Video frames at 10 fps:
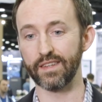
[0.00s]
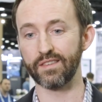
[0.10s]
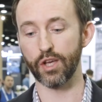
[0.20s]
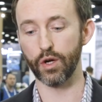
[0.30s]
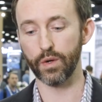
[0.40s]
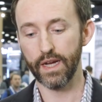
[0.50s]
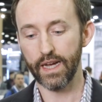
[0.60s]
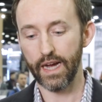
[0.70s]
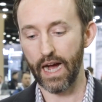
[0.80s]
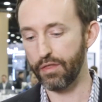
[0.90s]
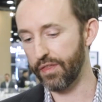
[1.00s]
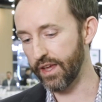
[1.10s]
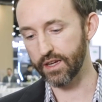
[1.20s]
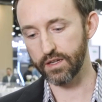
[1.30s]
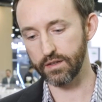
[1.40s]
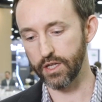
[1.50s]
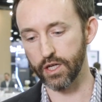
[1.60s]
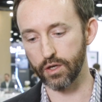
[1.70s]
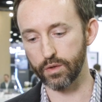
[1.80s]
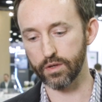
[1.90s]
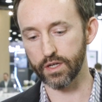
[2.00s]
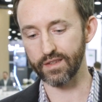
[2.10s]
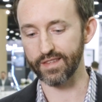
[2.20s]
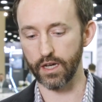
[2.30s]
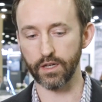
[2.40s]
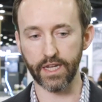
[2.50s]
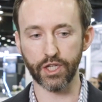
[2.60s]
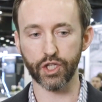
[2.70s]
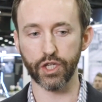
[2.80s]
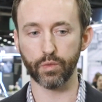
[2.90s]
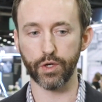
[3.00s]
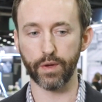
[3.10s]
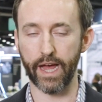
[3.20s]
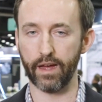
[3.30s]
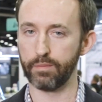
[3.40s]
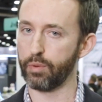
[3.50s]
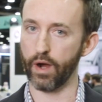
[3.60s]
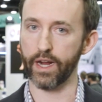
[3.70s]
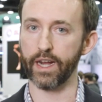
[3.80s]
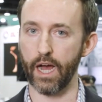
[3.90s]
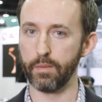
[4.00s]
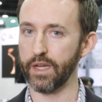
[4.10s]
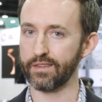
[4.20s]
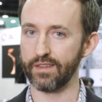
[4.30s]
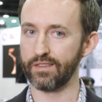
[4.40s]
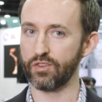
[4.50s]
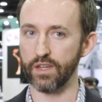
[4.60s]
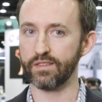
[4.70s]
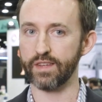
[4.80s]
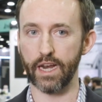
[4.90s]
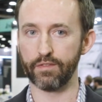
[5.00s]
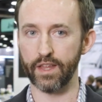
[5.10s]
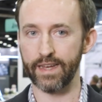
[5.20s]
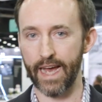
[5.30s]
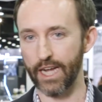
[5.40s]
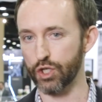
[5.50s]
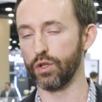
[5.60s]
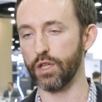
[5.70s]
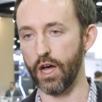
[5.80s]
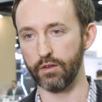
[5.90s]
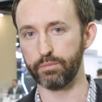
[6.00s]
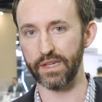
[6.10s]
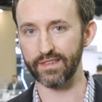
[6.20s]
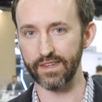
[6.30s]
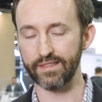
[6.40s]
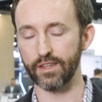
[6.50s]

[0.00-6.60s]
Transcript: And so I think, consolidation when you have poor economics is just kind of the natural law of business.